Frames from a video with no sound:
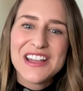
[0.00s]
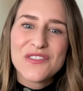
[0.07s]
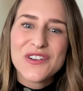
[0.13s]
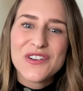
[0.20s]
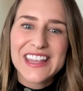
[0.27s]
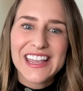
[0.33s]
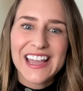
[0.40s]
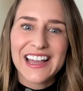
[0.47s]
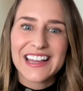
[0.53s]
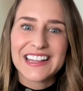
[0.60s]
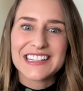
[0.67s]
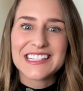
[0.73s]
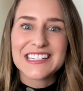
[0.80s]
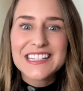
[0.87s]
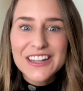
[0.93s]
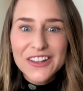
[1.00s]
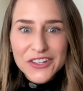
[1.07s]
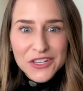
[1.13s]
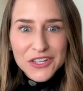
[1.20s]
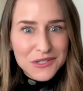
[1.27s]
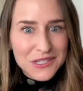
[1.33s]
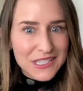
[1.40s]
We can still
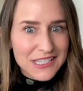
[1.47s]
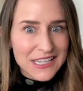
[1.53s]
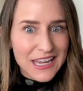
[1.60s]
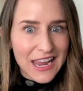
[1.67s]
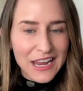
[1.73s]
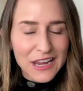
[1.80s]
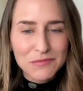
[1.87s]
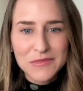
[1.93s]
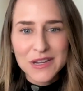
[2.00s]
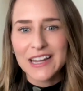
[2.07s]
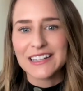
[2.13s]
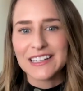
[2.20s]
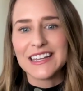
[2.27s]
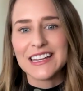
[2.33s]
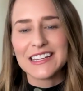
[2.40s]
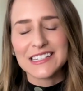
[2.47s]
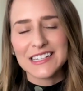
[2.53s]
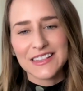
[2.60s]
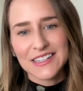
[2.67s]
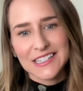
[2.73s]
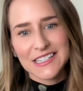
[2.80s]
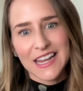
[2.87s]
use the same techniques
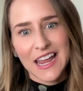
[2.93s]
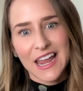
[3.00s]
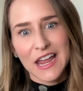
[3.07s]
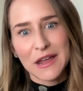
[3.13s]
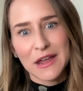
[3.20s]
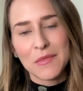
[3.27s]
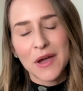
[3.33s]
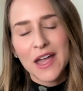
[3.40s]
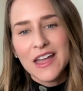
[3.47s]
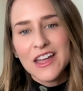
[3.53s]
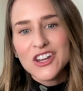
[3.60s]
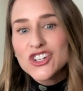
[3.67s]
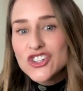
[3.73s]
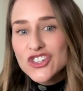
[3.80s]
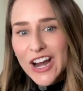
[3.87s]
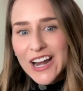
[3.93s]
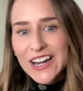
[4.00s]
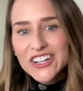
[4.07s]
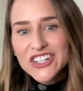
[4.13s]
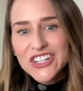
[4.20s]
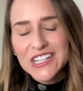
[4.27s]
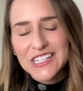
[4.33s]
and the same
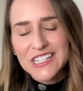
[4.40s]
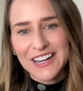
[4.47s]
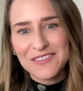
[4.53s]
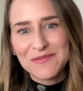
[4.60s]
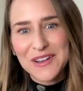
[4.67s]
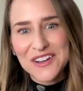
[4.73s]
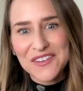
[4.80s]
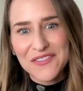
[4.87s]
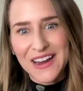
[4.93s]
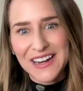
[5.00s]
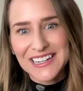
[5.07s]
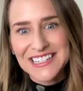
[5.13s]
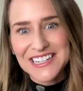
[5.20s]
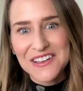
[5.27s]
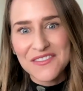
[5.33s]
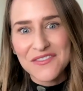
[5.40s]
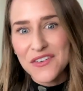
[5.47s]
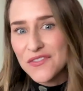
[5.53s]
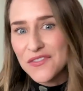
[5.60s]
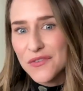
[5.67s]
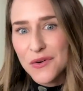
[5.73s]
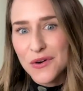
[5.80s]
strategies that have been effective
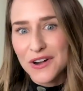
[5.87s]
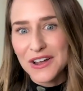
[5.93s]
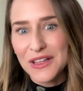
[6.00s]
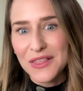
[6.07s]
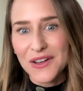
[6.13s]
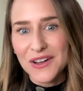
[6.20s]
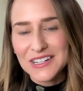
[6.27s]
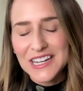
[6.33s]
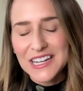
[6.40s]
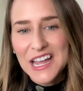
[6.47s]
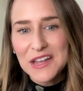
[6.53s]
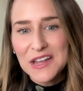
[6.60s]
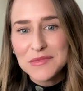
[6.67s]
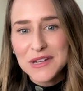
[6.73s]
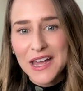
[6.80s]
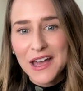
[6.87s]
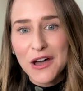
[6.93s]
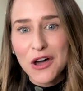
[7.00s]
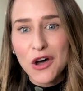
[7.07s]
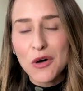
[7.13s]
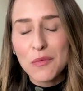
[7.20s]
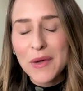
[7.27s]
for a long time to
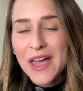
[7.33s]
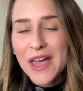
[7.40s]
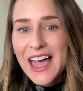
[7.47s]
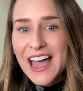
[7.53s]
help